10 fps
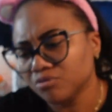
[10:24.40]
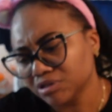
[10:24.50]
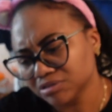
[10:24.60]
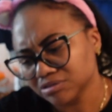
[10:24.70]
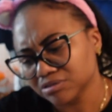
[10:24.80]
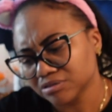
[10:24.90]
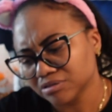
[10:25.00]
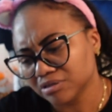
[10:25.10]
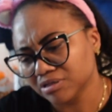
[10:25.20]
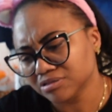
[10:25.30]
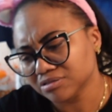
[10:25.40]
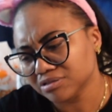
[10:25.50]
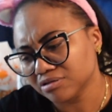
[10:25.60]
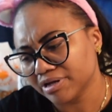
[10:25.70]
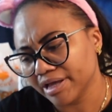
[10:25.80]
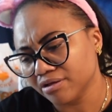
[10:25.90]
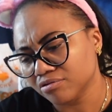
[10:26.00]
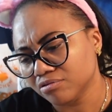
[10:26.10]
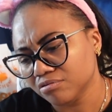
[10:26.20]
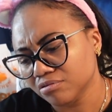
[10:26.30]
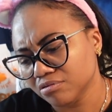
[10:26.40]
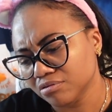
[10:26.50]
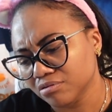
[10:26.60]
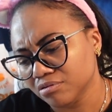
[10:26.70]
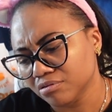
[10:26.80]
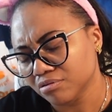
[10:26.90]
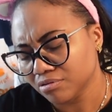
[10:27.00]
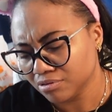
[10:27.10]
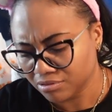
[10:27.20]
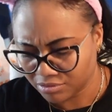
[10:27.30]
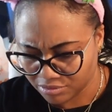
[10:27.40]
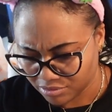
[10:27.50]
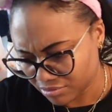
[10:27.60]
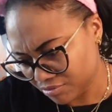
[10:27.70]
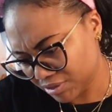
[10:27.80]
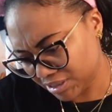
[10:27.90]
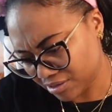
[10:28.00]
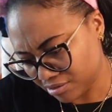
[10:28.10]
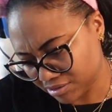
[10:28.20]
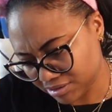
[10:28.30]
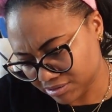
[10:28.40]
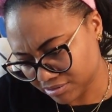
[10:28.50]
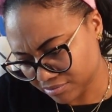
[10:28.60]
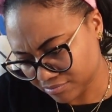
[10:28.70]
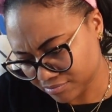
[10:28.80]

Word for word: ones? Are these considered ankle? What do they call these?